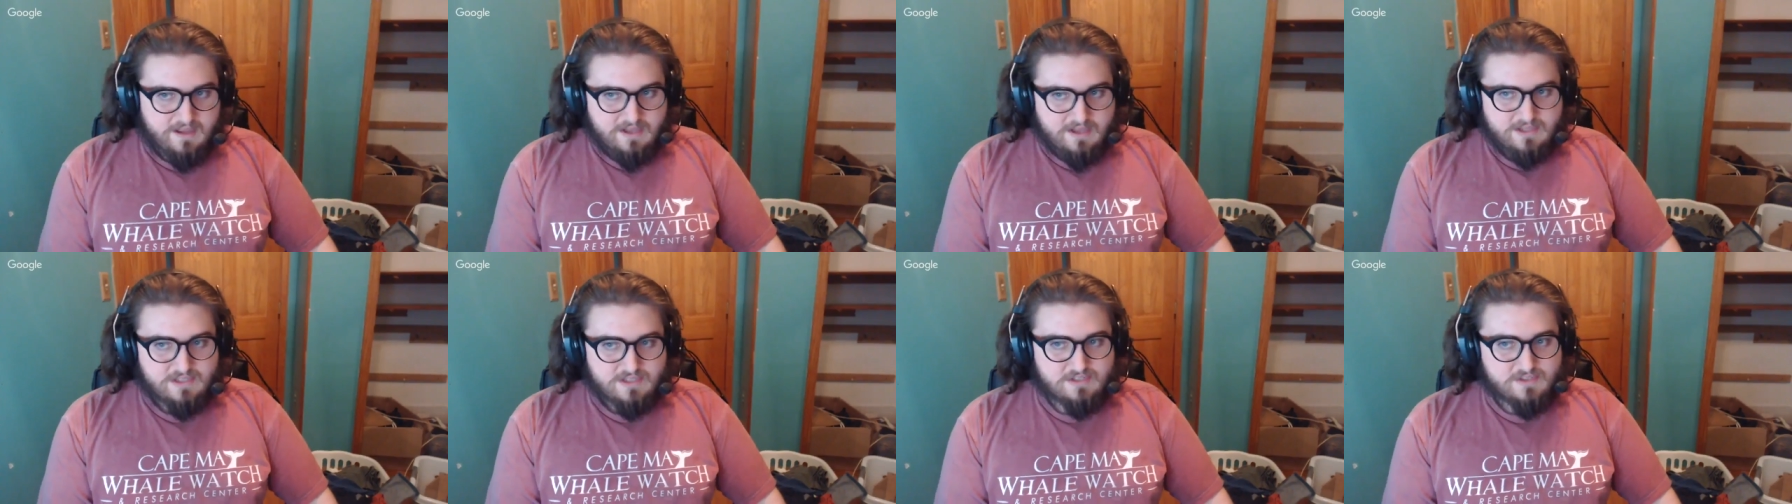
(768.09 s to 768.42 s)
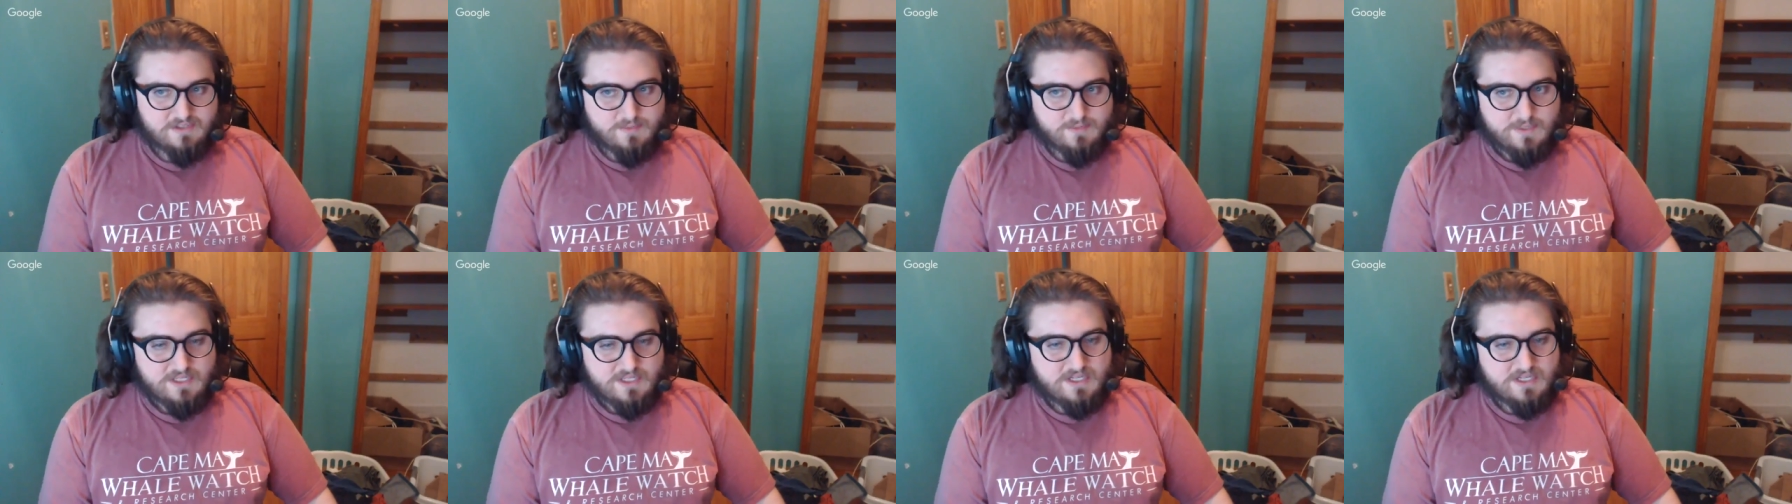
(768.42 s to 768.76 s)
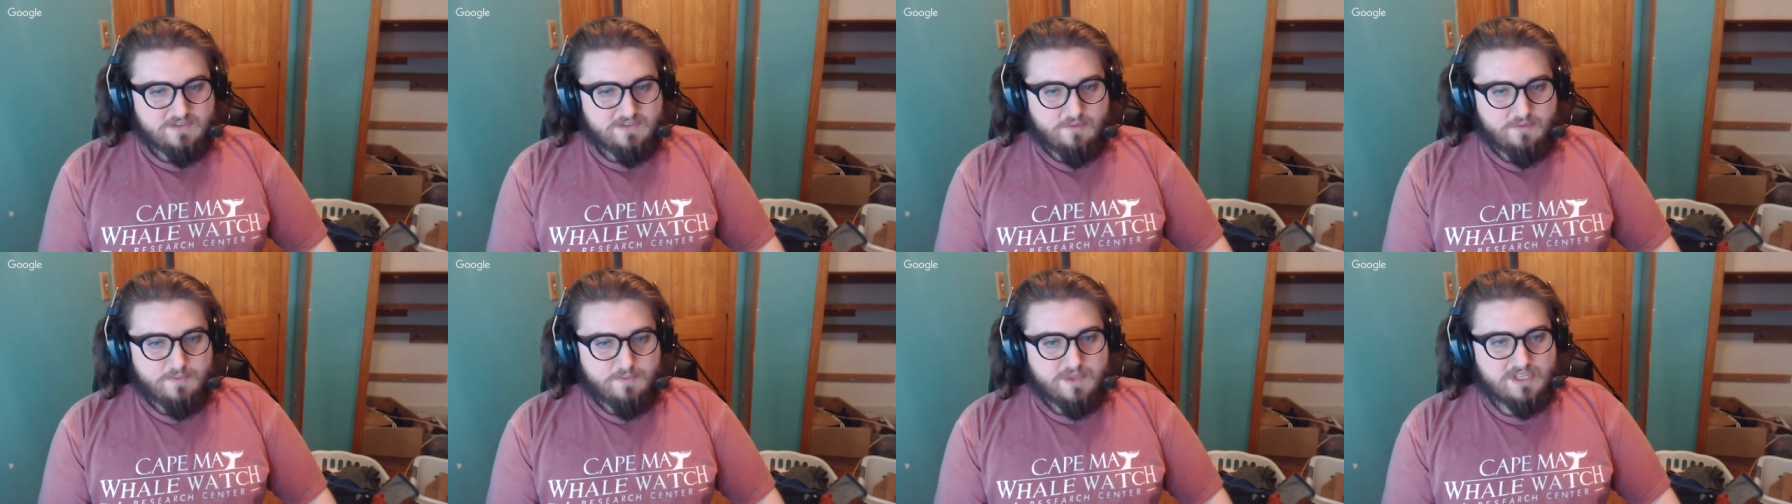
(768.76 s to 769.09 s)
So as much
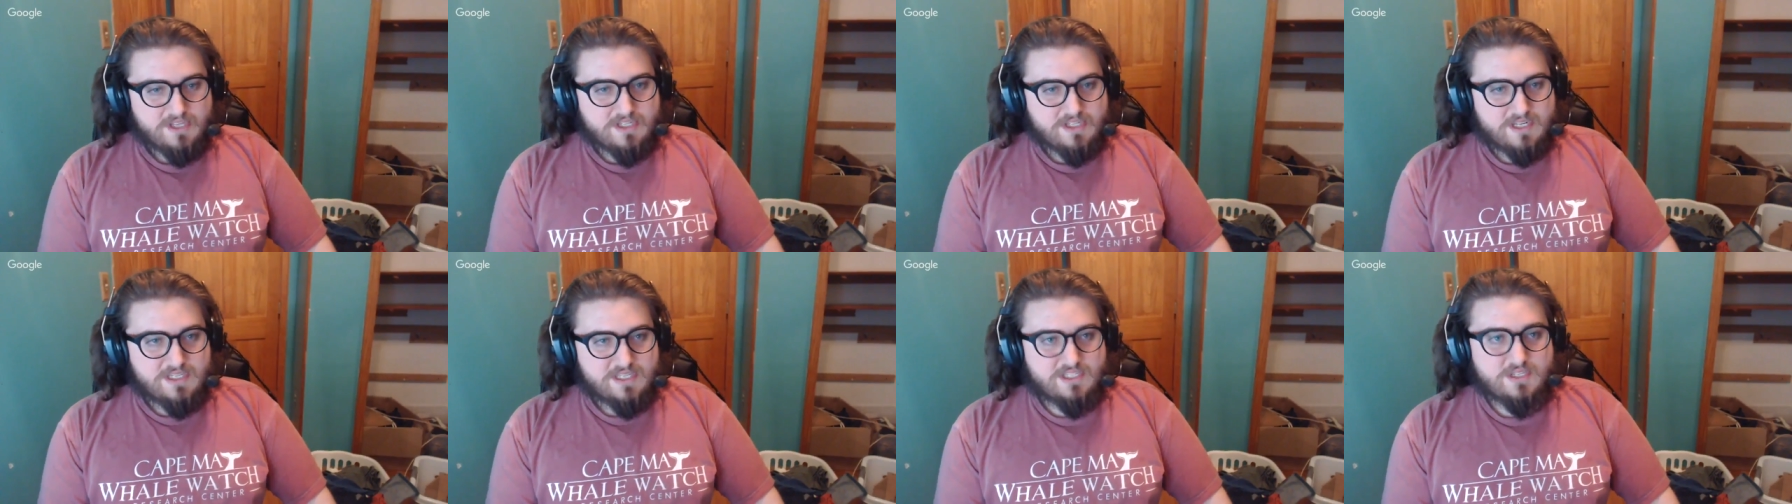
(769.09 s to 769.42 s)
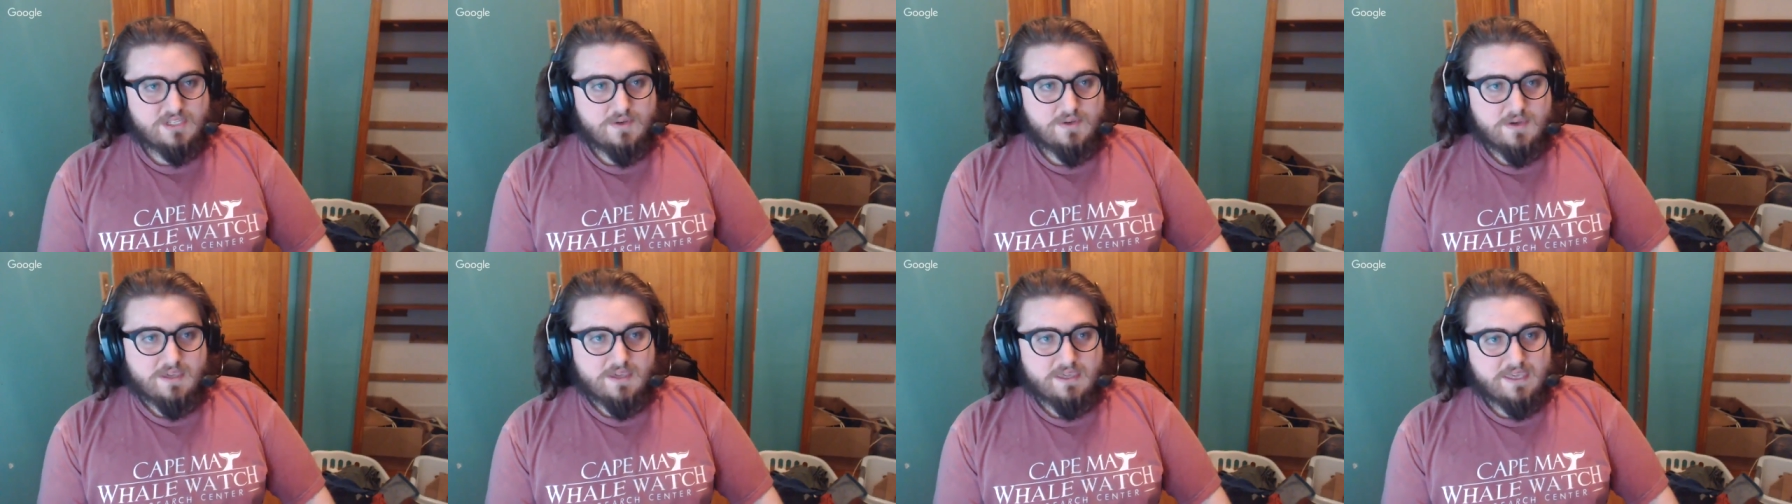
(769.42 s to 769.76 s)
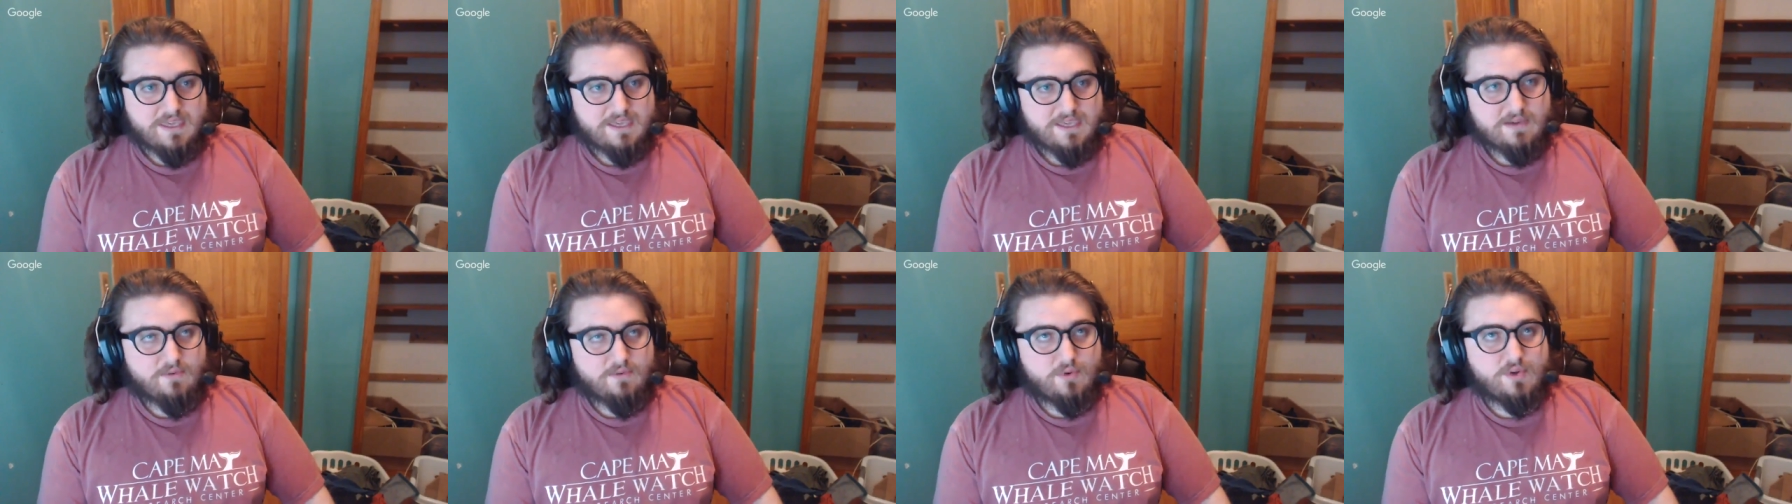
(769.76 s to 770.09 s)
information as you can get